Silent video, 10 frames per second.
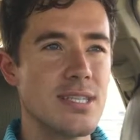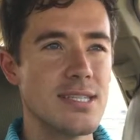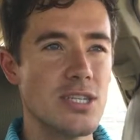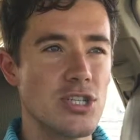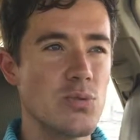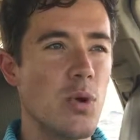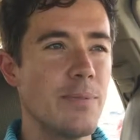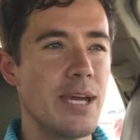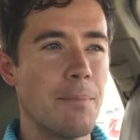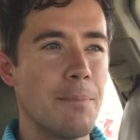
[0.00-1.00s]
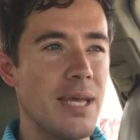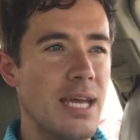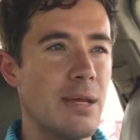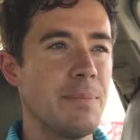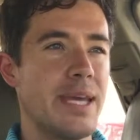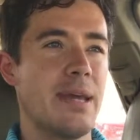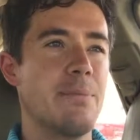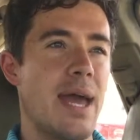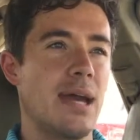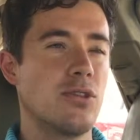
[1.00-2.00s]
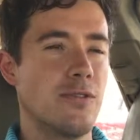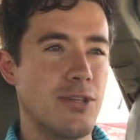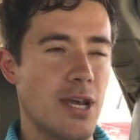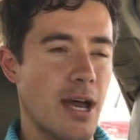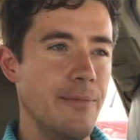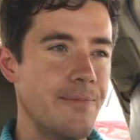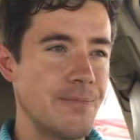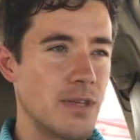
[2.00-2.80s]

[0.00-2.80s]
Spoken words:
decisions won't make a big, big impact over time.